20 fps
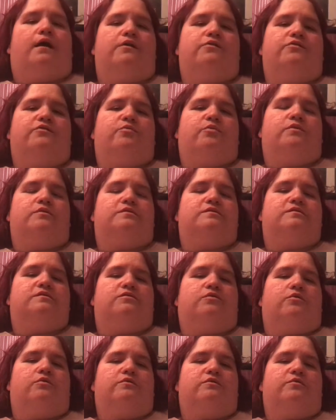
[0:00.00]
I just wanted to
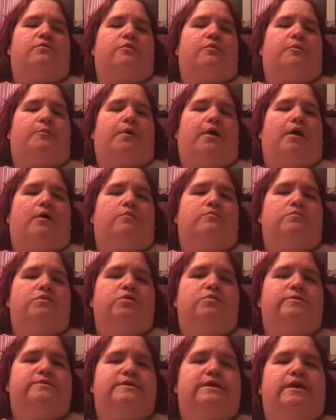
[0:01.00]
talk to you about
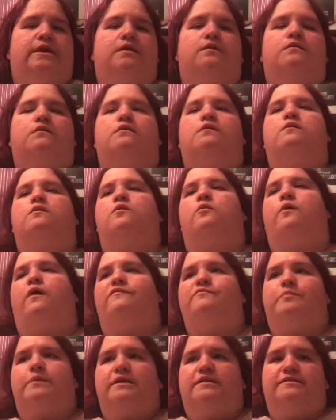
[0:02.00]
music, who
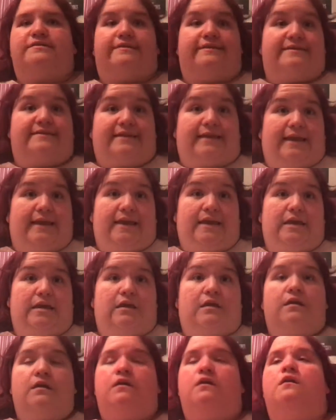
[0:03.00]
I've been to
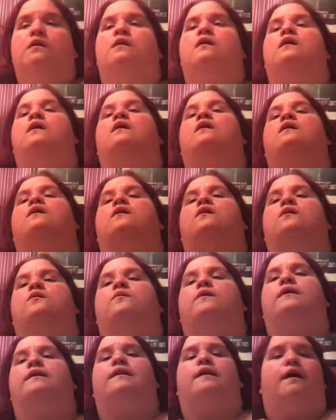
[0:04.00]
see,
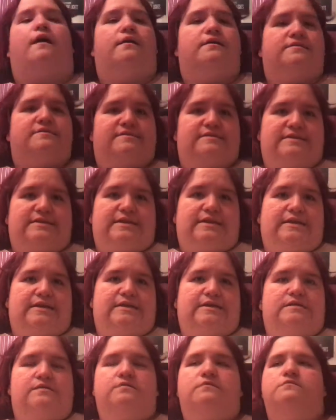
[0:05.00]
who I'd like to
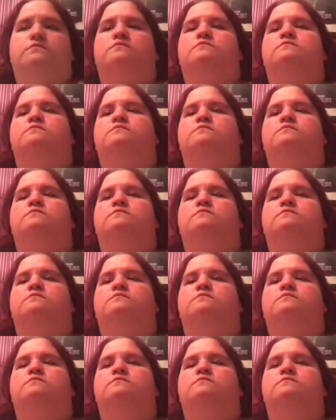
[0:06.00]
see,